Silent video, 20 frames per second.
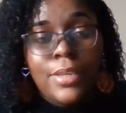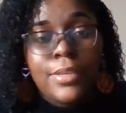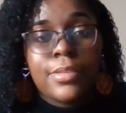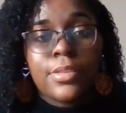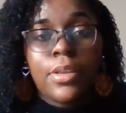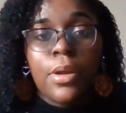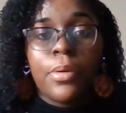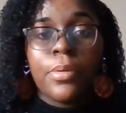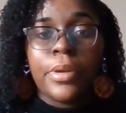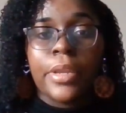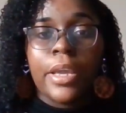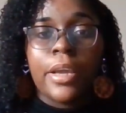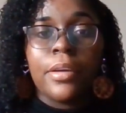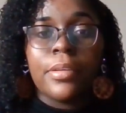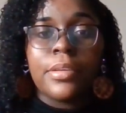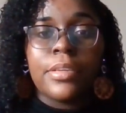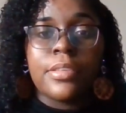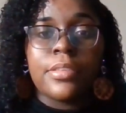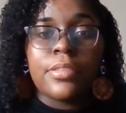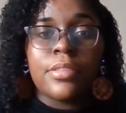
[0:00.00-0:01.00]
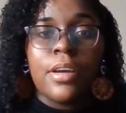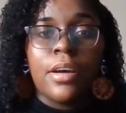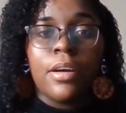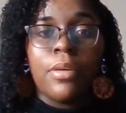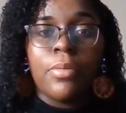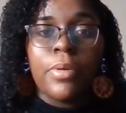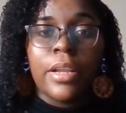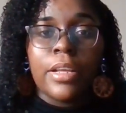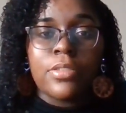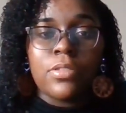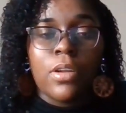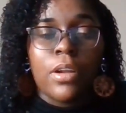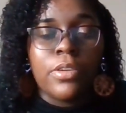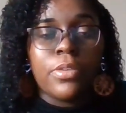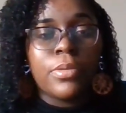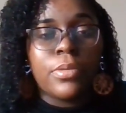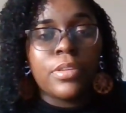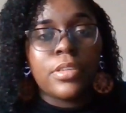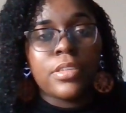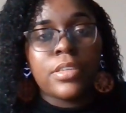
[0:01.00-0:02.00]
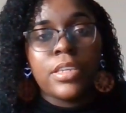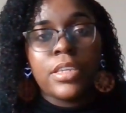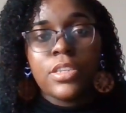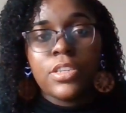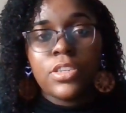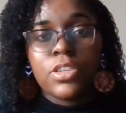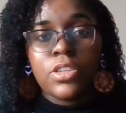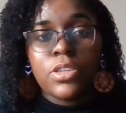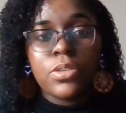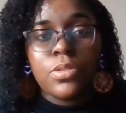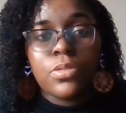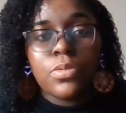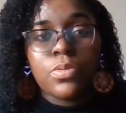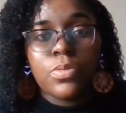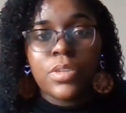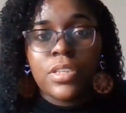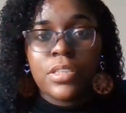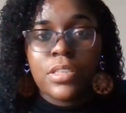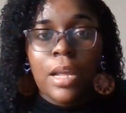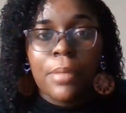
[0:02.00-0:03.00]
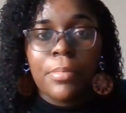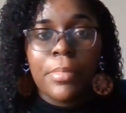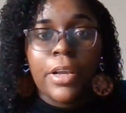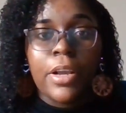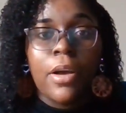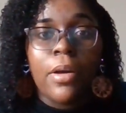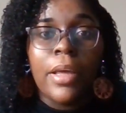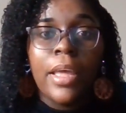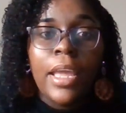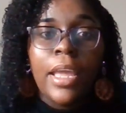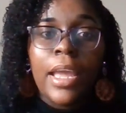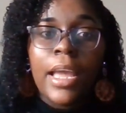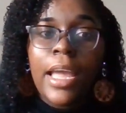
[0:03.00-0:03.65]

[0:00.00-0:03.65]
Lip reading: So now is what I start doing is getting his shoes when it's time to go.